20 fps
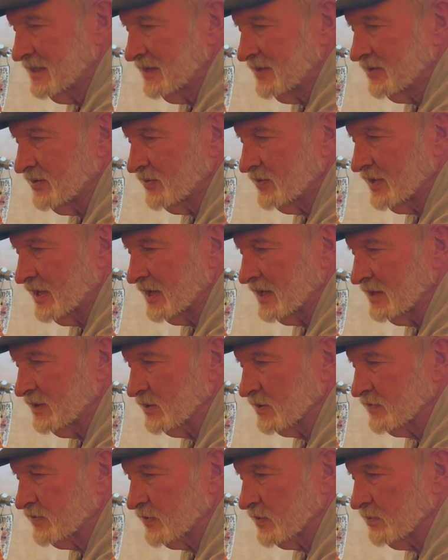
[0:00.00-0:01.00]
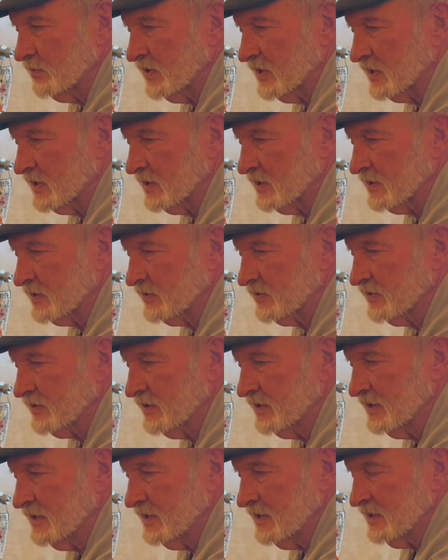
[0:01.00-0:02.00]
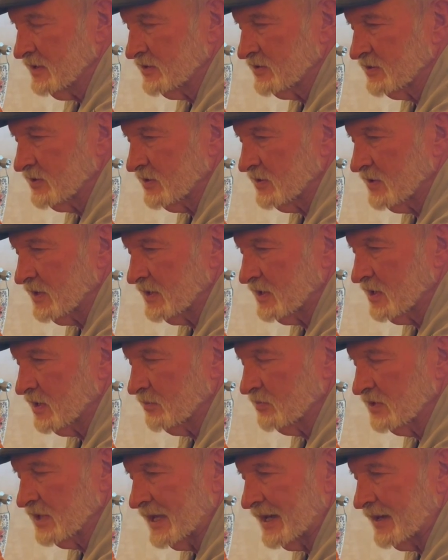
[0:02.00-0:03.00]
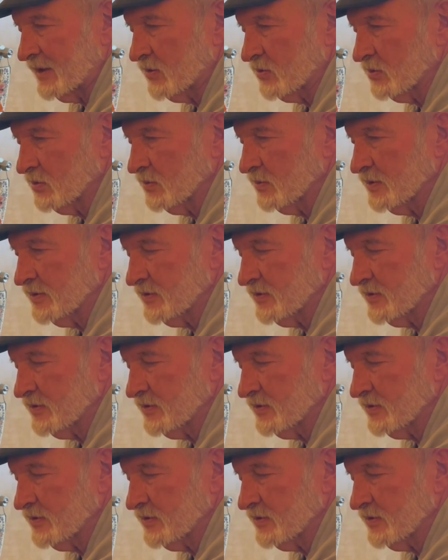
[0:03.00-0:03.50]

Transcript: So then I look for the barriers. So I come lateral with